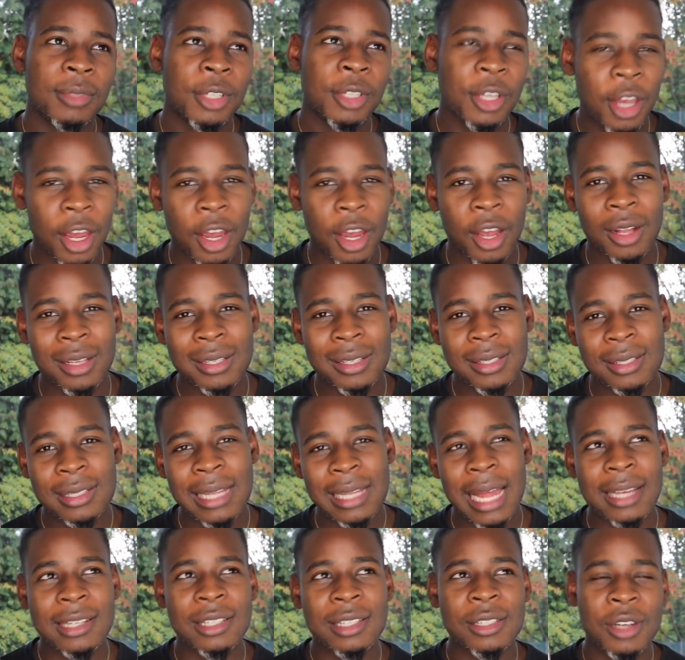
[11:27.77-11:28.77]
girl
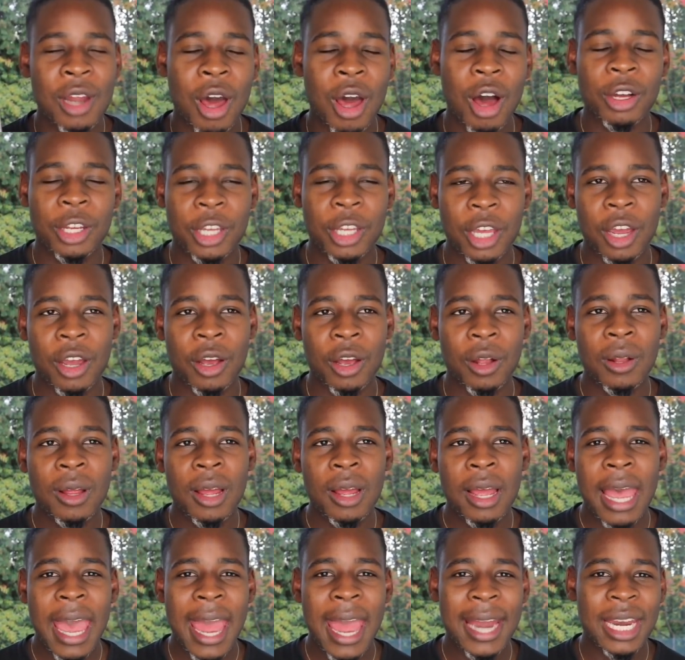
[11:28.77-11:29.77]
/ not girl,
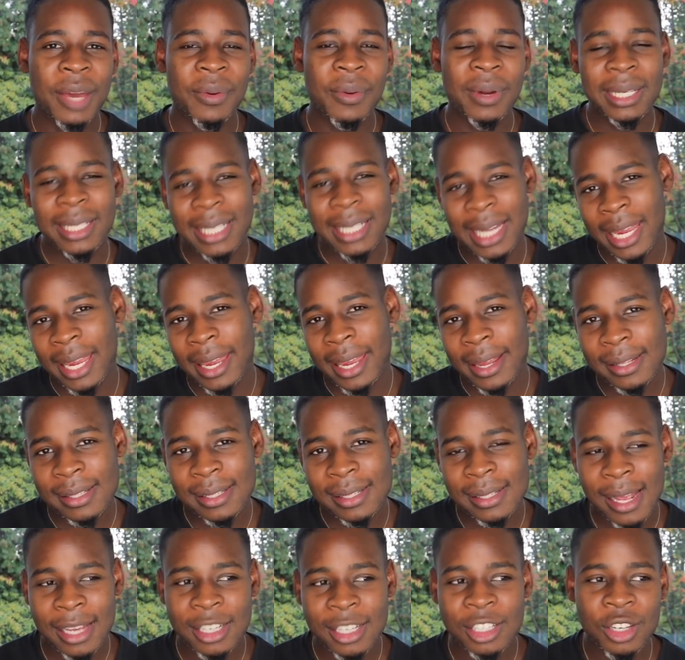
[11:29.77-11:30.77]
and they were dating
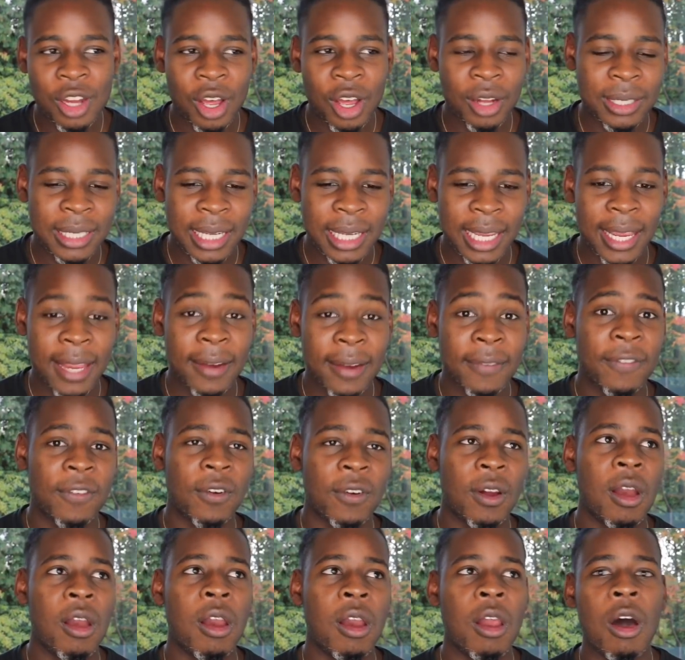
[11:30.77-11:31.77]
/ not dating
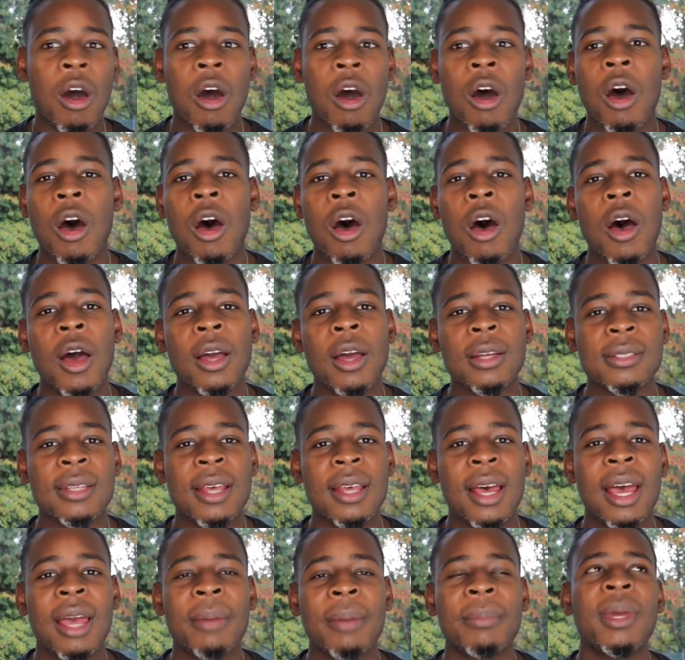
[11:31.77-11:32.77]
for a long
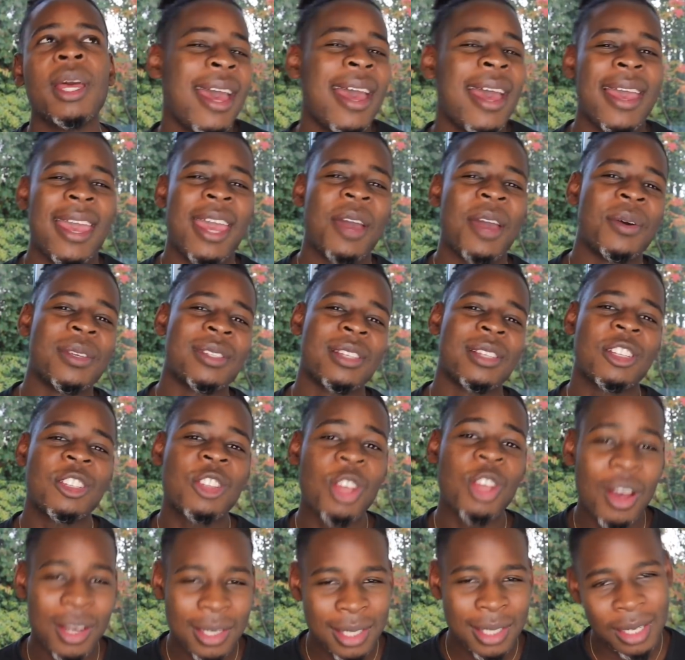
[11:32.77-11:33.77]
time. It was a
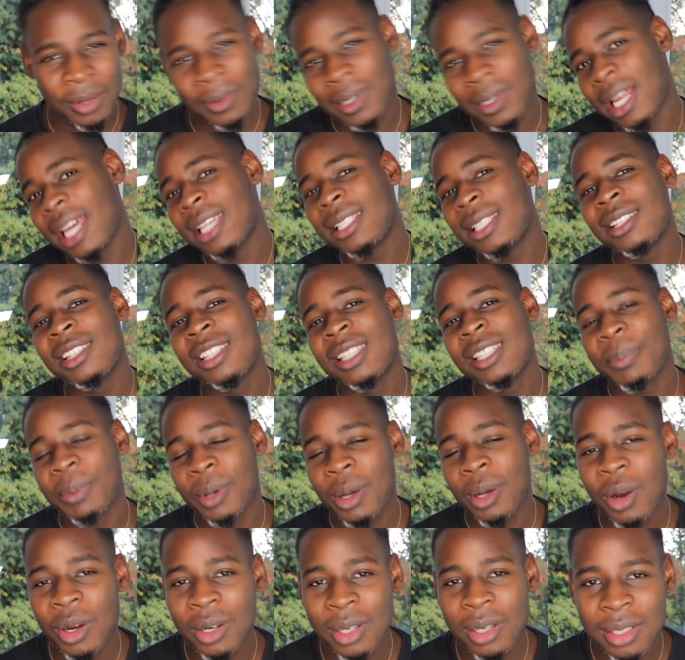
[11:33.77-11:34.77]
toxic relationship
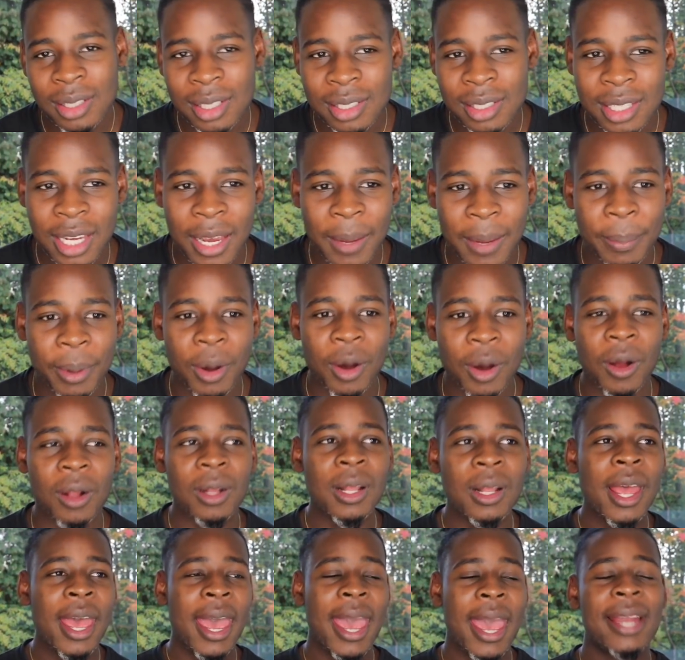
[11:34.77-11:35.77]
according to Jake Paul,
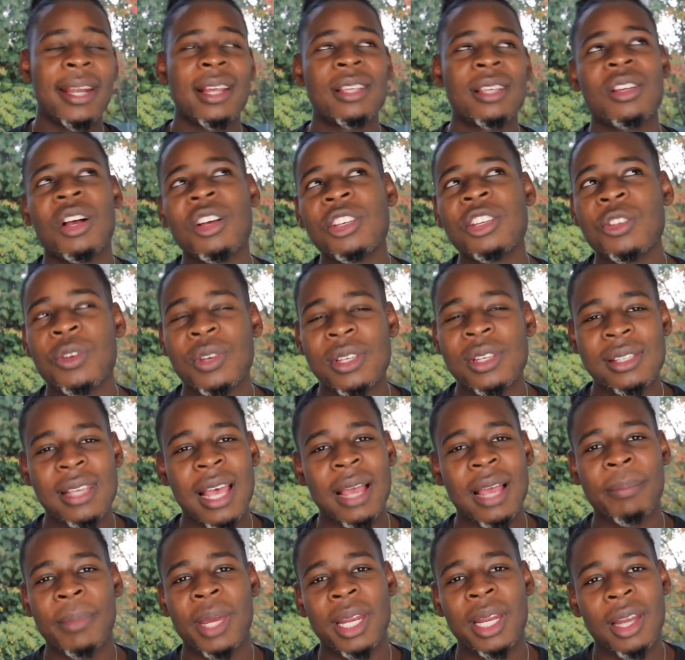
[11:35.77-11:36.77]
and there's also a
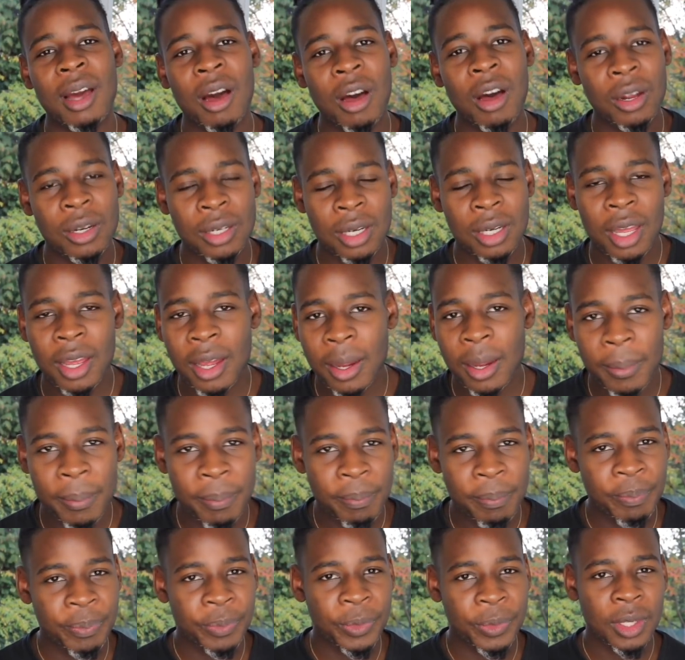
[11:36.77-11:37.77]
segment
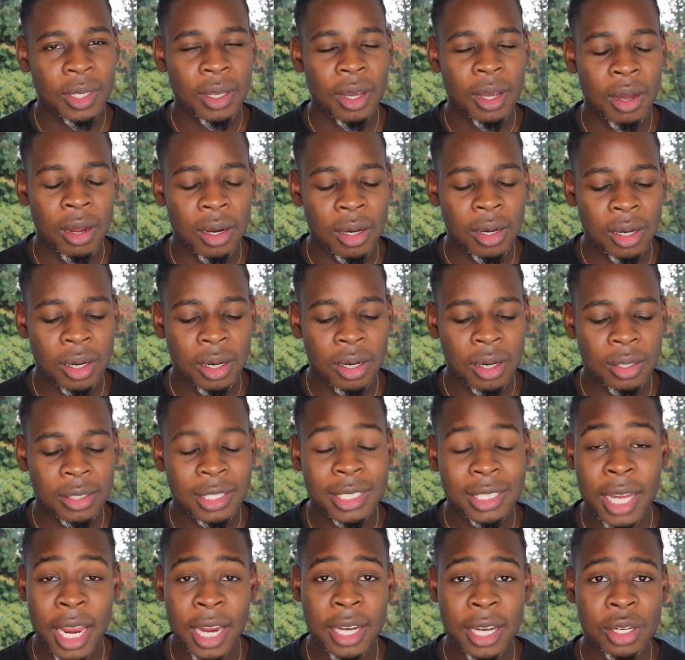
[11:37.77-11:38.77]
on
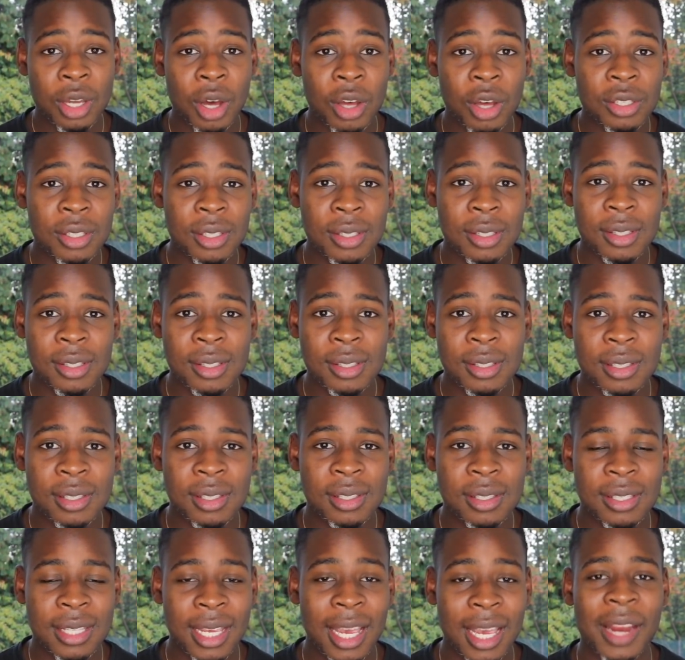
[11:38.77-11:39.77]
Shane Dawson's
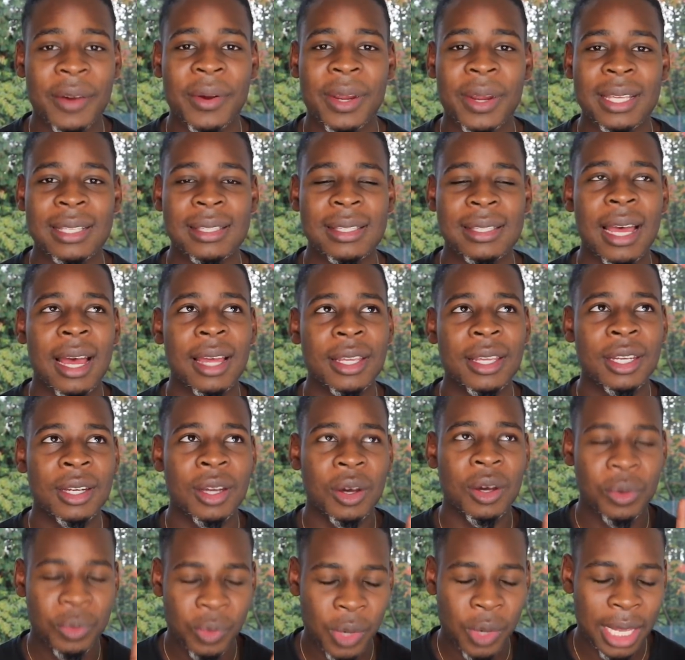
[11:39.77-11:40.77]
series that, you
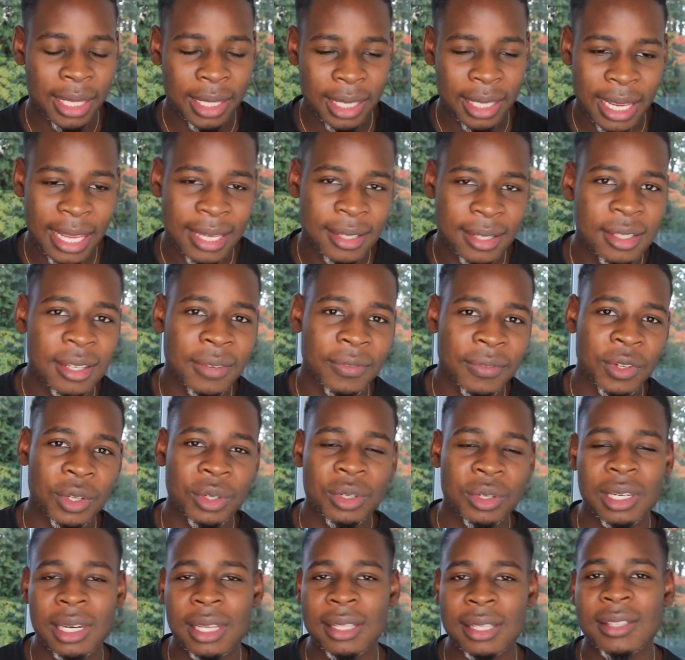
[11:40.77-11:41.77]
know, where they interviewed
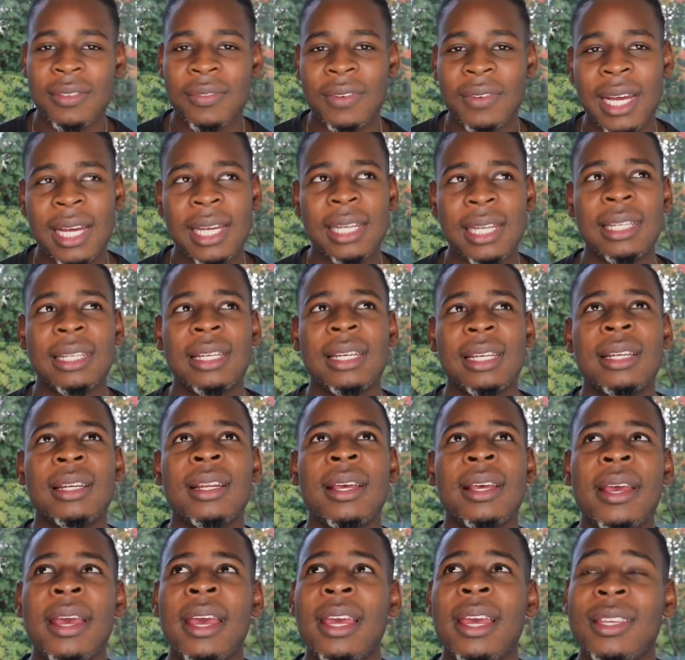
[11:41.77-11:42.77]
Alyssa Violet, and
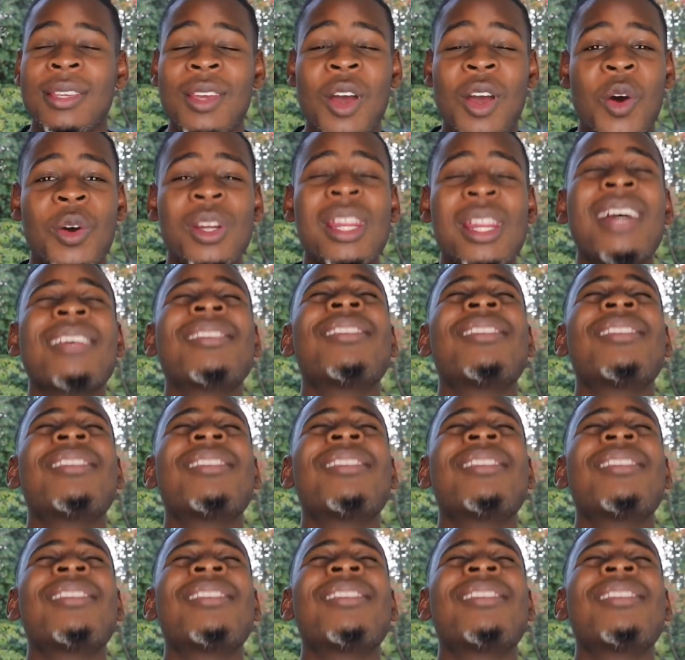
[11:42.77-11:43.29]
yo, that